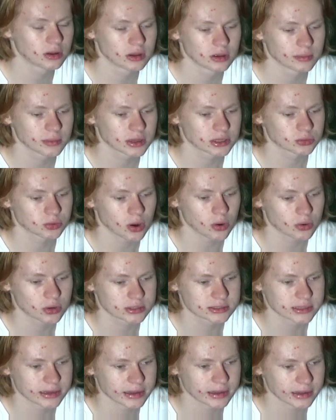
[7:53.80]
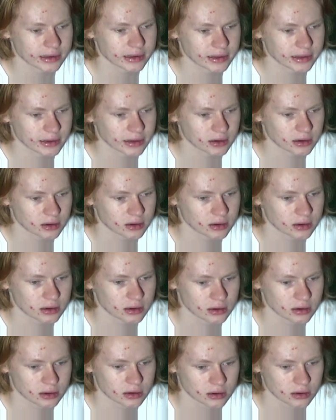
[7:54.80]
because what we're seeing here,
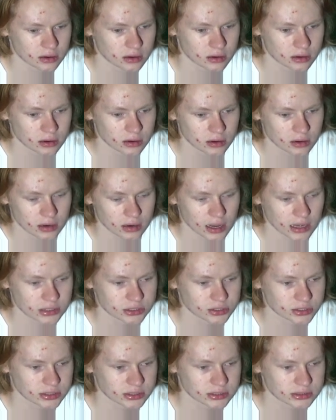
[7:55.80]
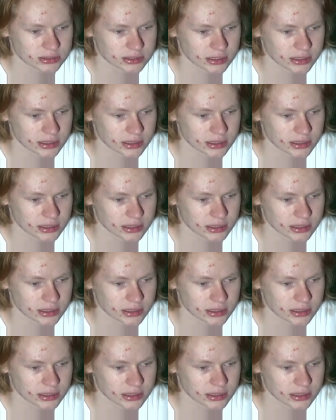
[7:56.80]
as you can see,